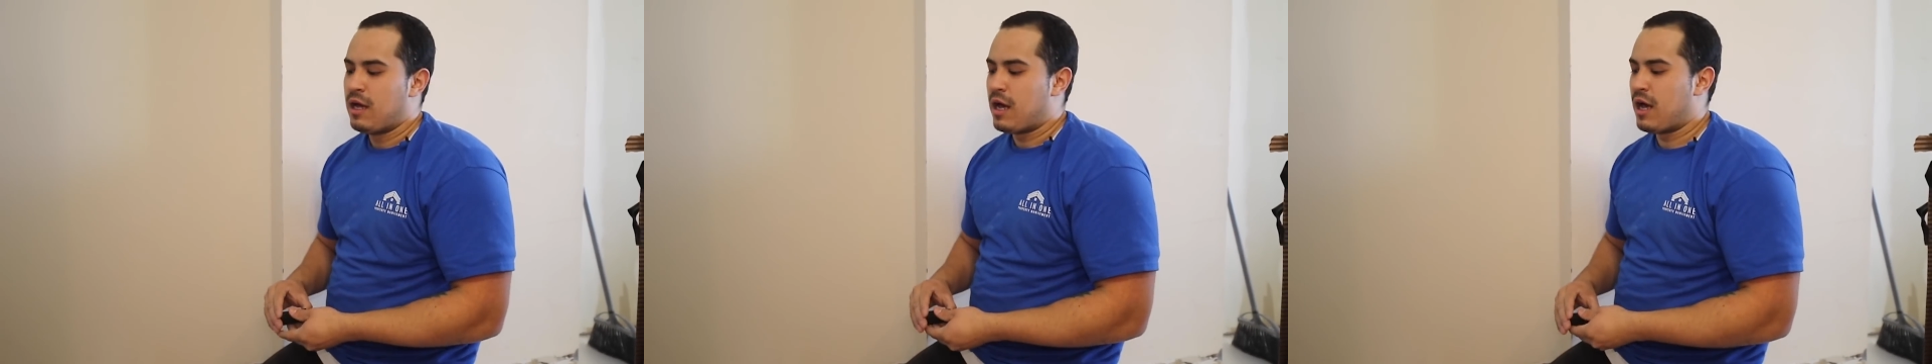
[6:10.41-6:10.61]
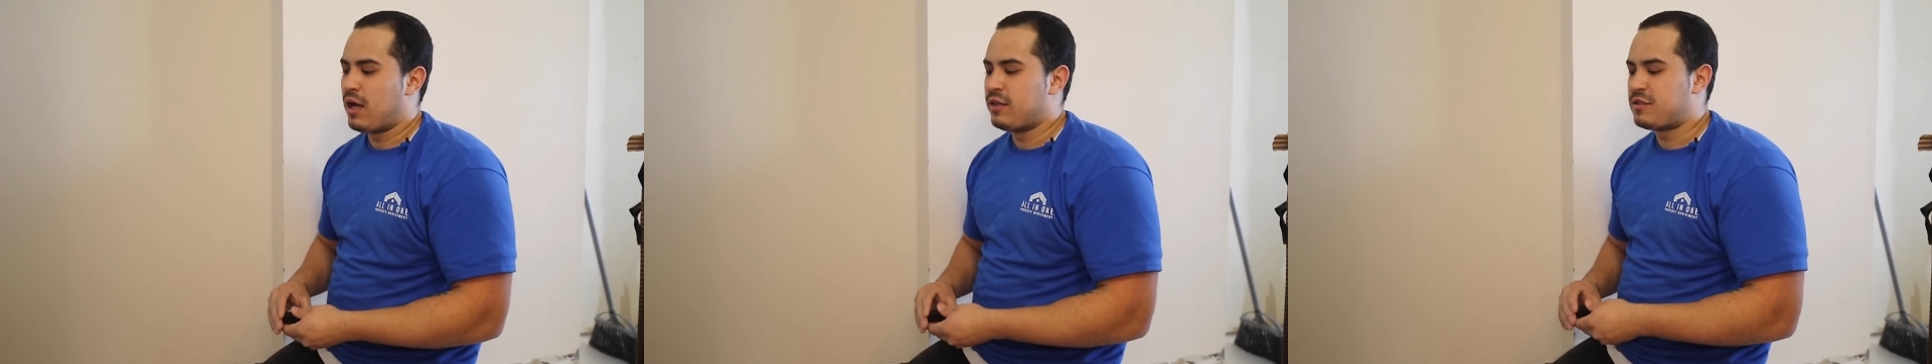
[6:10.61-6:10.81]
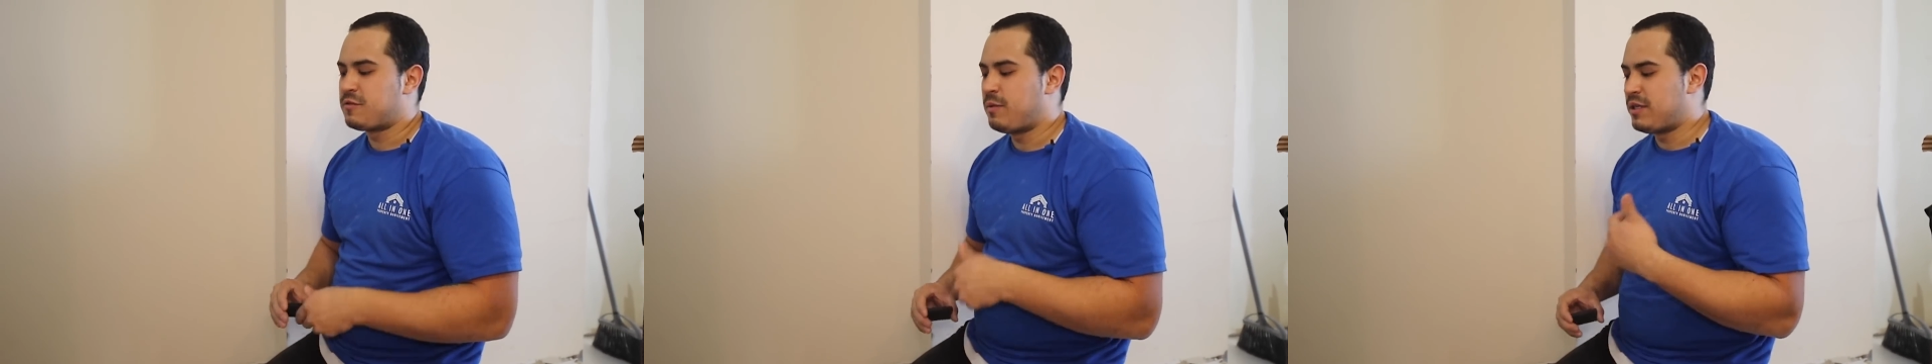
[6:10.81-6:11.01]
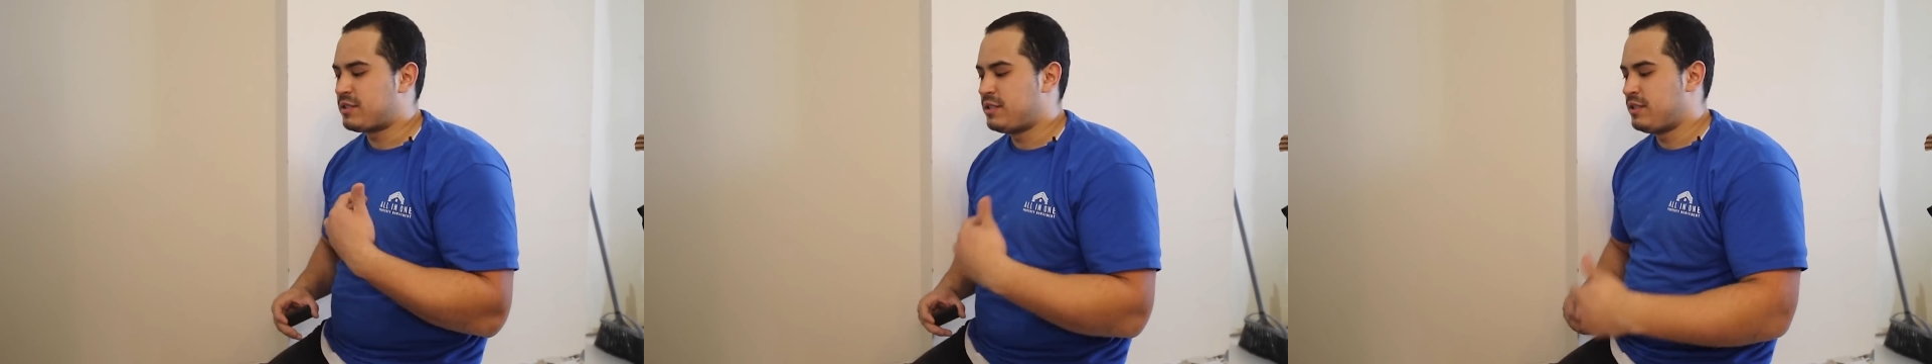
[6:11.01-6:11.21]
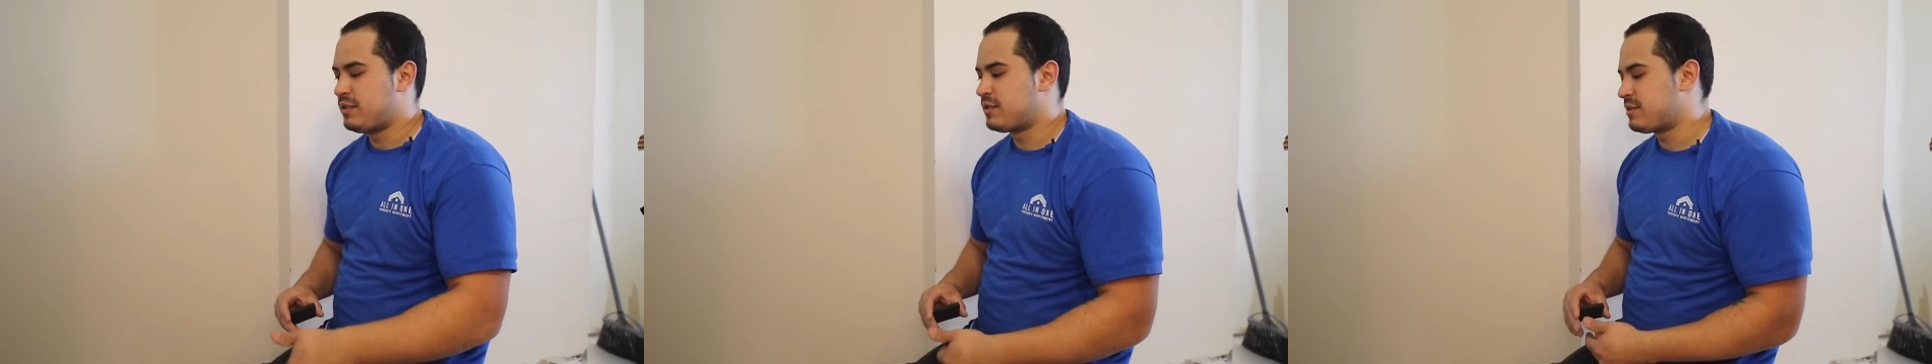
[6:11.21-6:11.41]

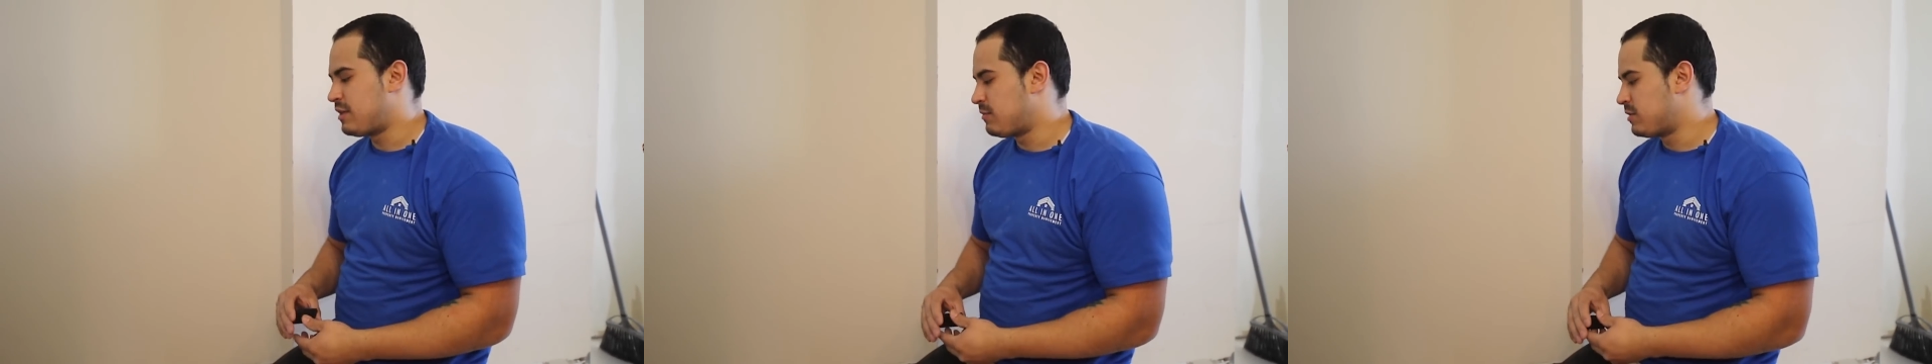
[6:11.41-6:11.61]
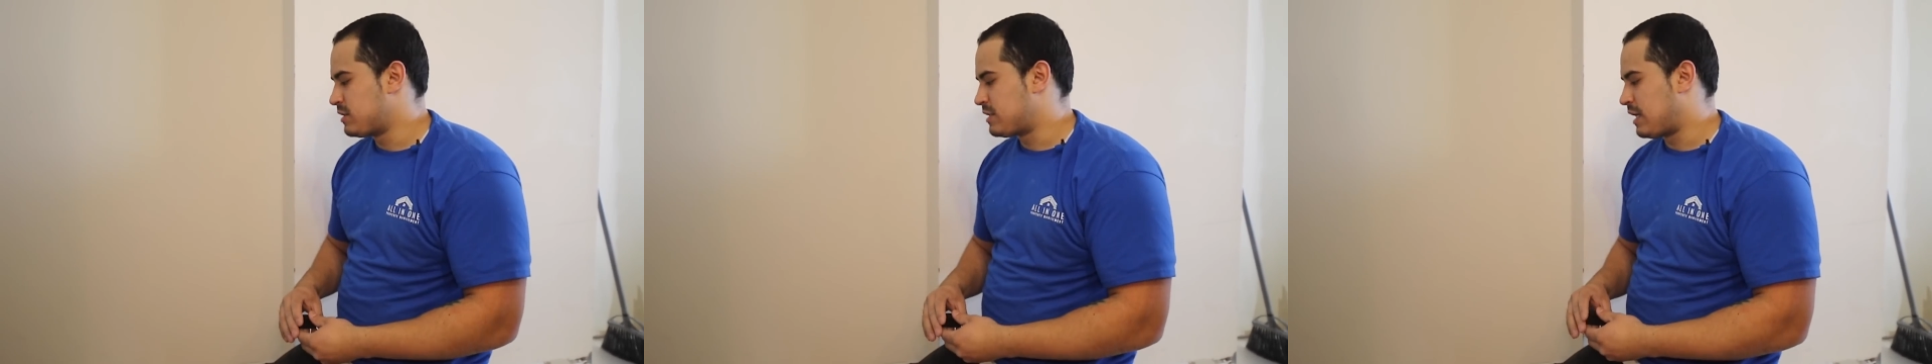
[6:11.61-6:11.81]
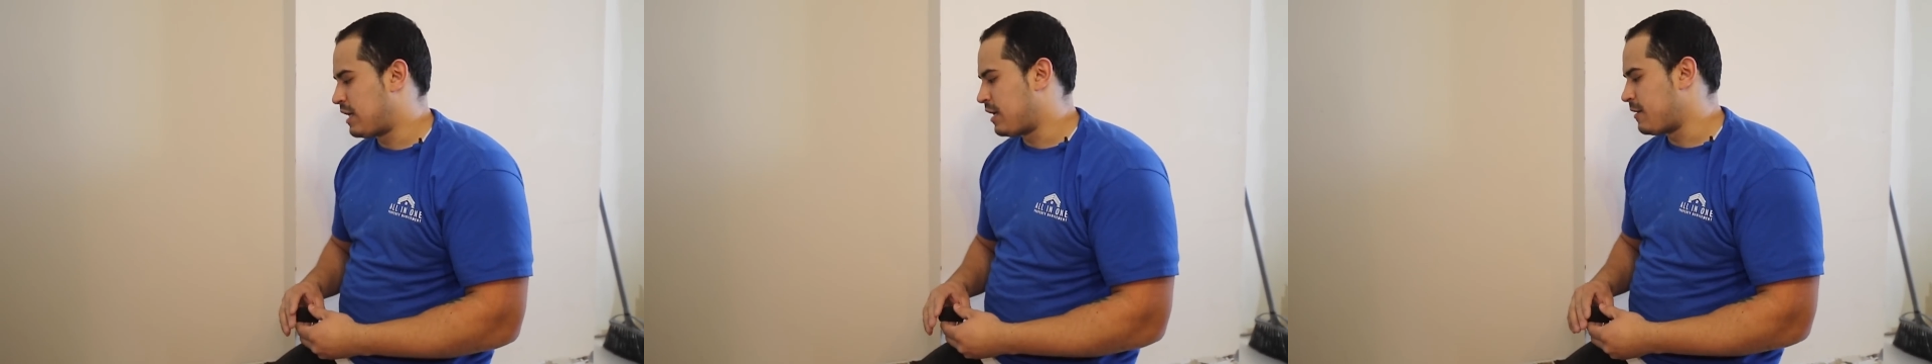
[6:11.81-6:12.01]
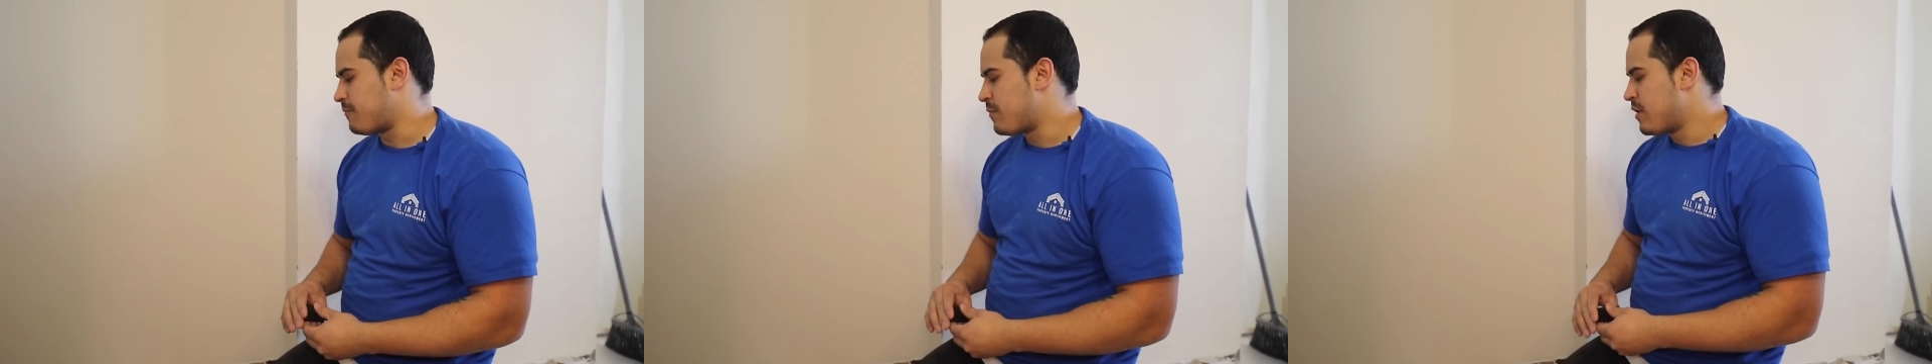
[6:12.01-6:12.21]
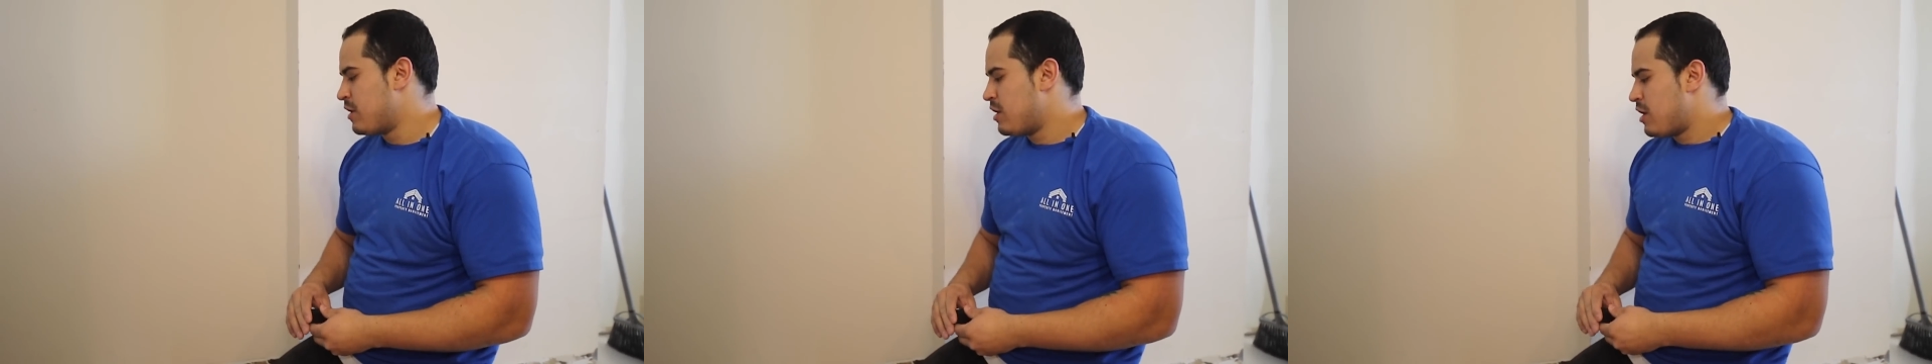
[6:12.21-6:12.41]
especially in the summertime.